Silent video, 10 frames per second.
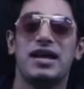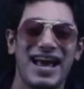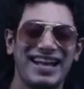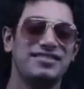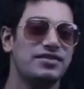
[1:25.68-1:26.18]

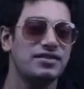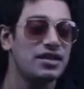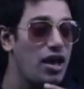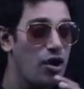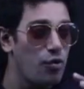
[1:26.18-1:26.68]

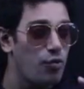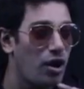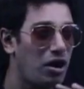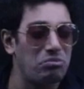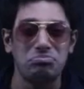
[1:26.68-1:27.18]
Hence,
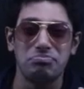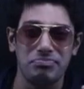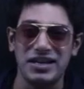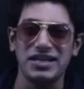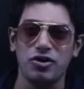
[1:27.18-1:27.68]

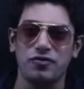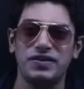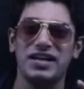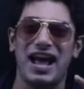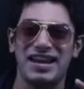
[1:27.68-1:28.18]
many
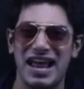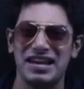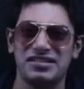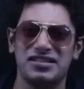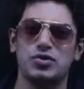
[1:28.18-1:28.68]
of the
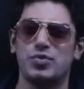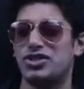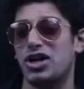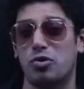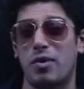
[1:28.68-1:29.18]
analysis
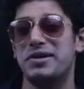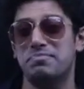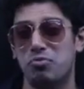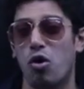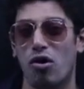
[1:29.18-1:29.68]
which are
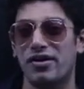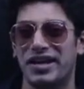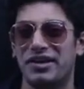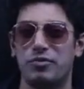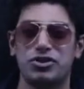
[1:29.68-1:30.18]
quite
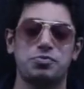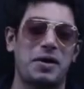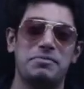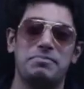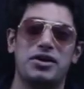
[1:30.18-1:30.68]
boring, which
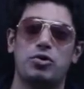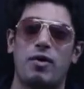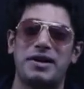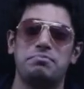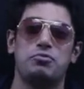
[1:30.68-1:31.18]
might be
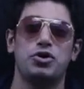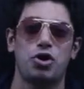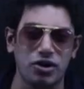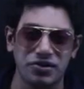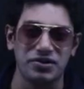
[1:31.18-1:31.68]
quite
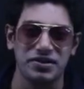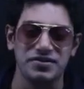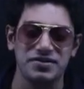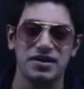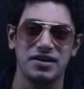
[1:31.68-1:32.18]

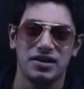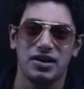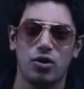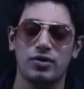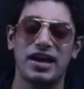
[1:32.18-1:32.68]
monotonous,
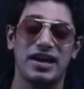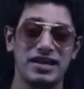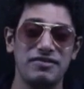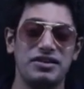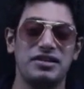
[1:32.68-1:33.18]
okay,
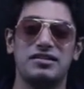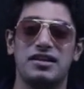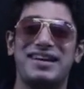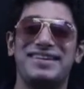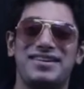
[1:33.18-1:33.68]
even in
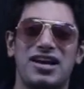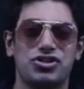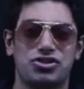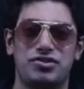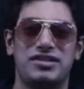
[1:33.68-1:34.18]

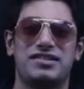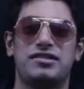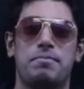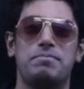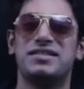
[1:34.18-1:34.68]
industries,
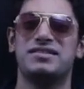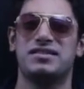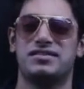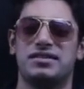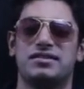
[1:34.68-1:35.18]
in the
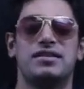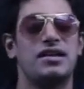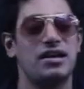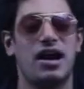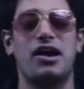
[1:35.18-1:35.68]
businesses,
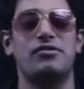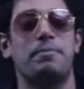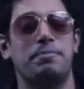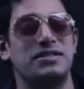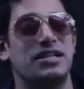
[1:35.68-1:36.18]
are
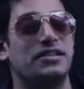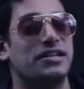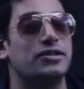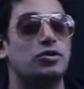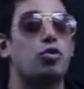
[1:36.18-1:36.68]

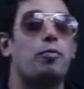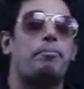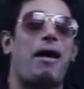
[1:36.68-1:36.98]
represented through